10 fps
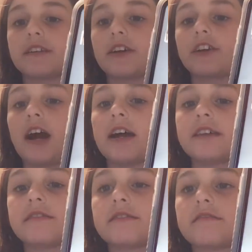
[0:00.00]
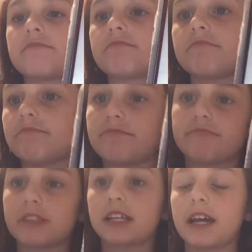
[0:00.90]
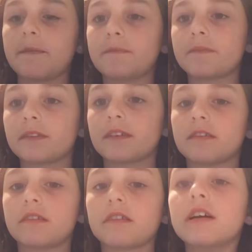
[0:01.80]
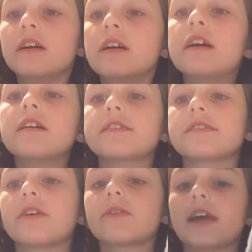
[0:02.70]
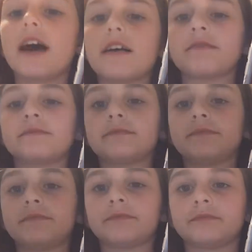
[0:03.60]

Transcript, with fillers: want to tell you guys today so yeah wait